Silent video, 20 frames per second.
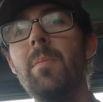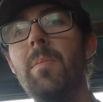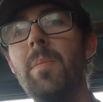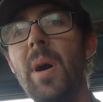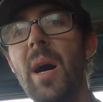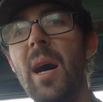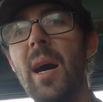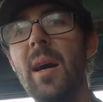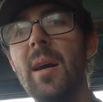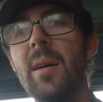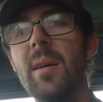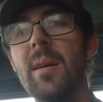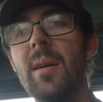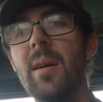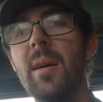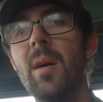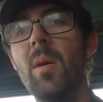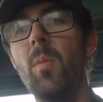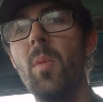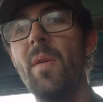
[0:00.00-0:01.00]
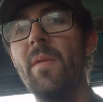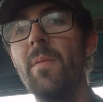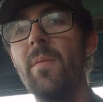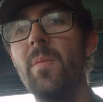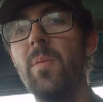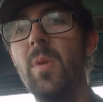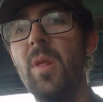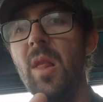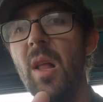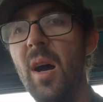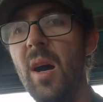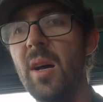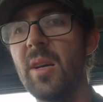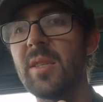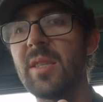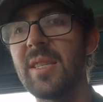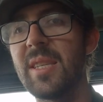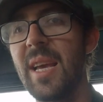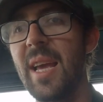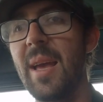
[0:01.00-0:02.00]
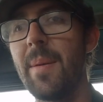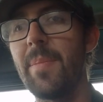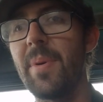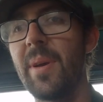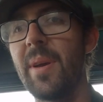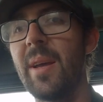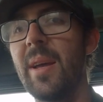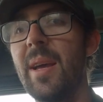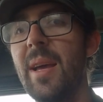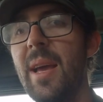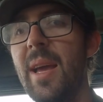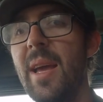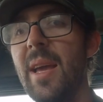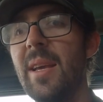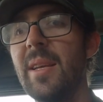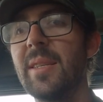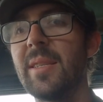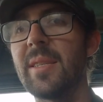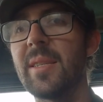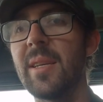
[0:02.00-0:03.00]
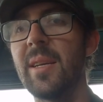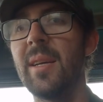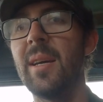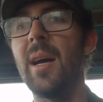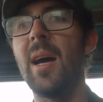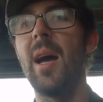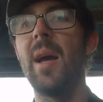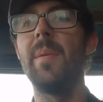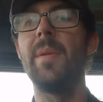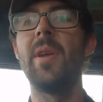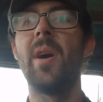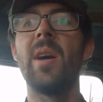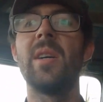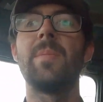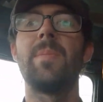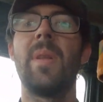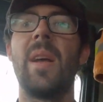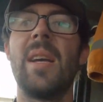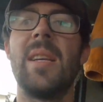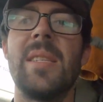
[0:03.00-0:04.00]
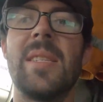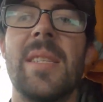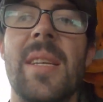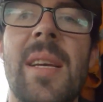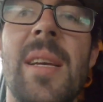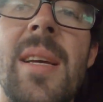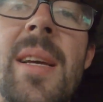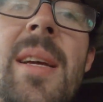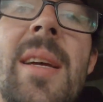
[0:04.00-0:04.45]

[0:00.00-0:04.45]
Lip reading: But one last tip is a nice place